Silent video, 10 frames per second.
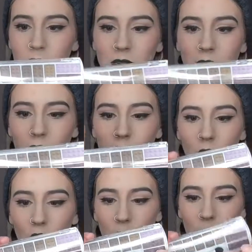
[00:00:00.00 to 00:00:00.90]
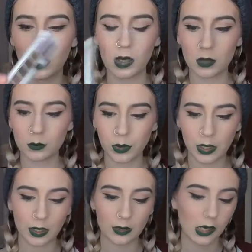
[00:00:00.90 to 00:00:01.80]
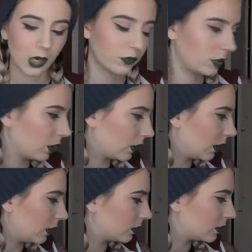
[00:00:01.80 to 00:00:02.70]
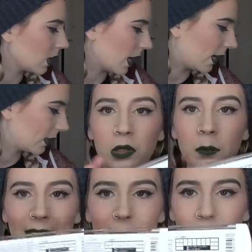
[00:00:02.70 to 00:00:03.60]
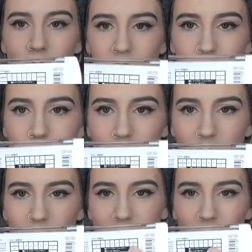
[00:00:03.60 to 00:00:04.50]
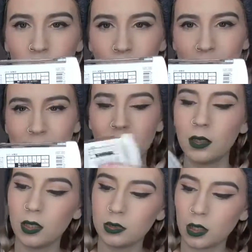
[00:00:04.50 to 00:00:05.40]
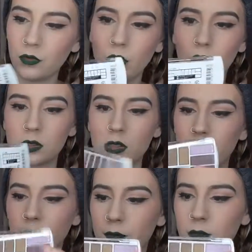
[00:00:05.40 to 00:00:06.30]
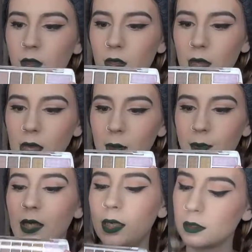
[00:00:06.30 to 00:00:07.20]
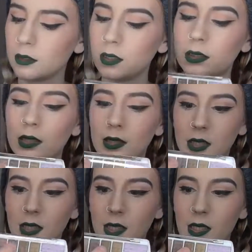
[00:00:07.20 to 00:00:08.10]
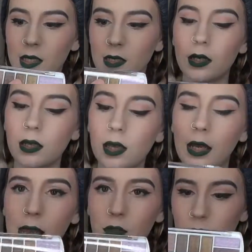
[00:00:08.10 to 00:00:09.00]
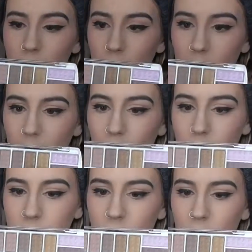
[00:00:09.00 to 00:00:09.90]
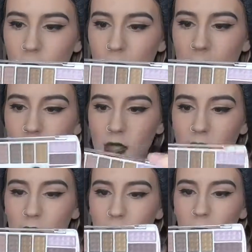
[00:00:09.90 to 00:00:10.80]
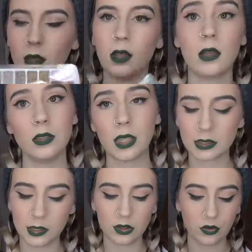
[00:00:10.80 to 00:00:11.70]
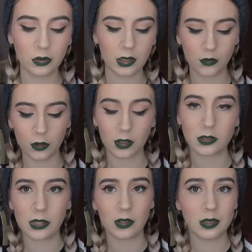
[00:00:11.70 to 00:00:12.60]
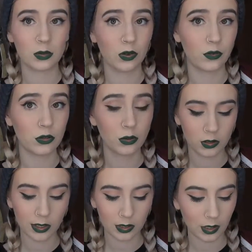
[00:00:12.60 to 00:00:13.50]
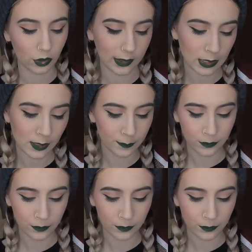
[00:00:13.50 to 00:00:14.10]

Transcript: So I'm going to open it up and have a look inside. the back here, the eyeshadows are named by letter. So you've got A, B, C, D, E, and F and then you have G, H and I and J, K and L. So that's useful if you're going to be doing some sort of tutorial or anything, if you're like me.